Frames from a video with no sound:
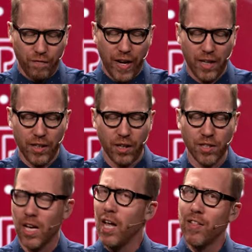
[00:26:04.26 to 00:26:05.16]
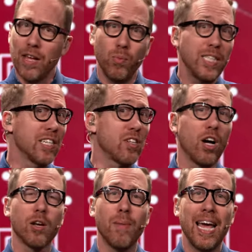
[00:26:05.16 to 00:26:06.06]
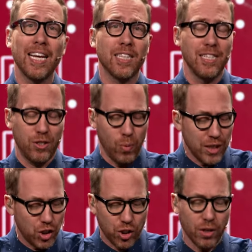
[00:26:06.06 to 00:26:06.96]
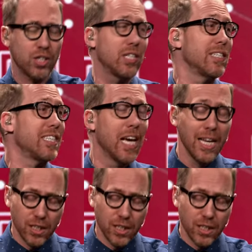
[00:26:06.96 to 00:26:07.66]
failures, then we just automatically switch churches,